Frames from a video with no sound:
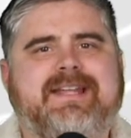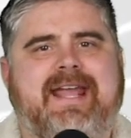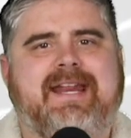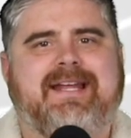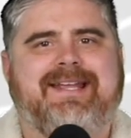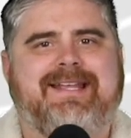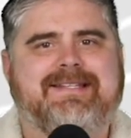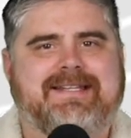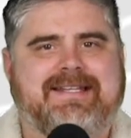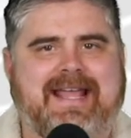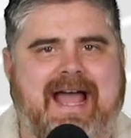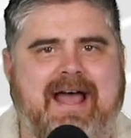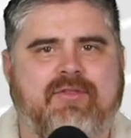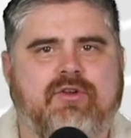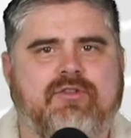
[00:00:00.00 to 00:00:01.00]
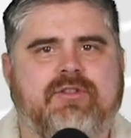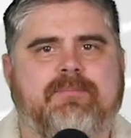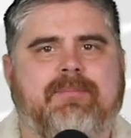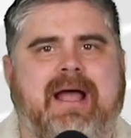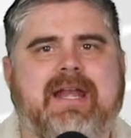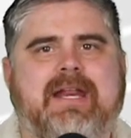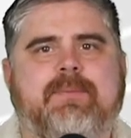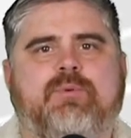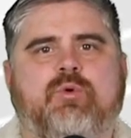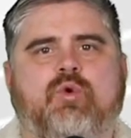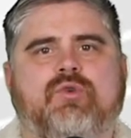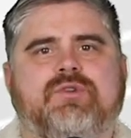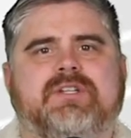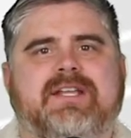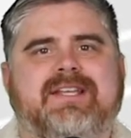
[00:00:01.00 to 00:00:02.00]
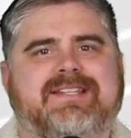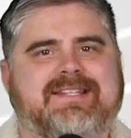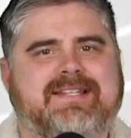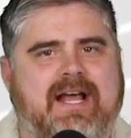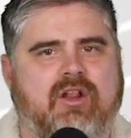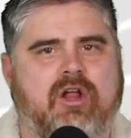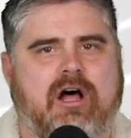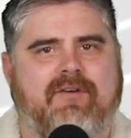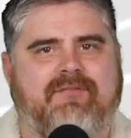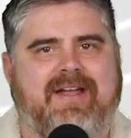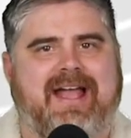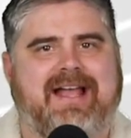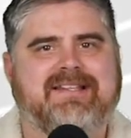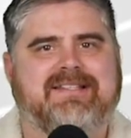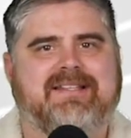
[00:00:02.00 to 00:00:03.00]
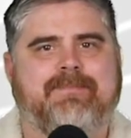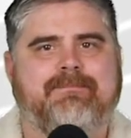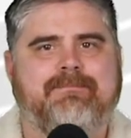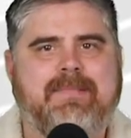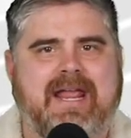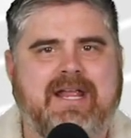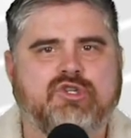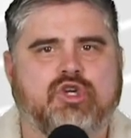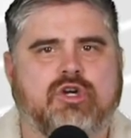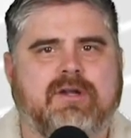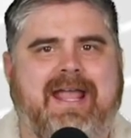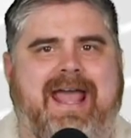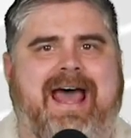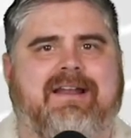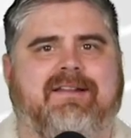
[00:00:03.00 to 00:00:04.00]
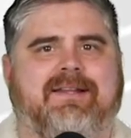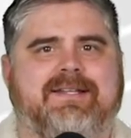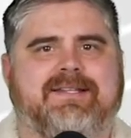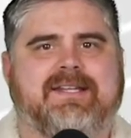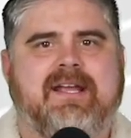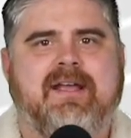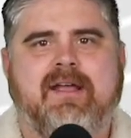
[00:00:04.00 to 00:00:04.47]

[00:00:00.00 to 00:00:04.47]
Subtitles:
data has gathered the mining pool's sell-off as the major catalyst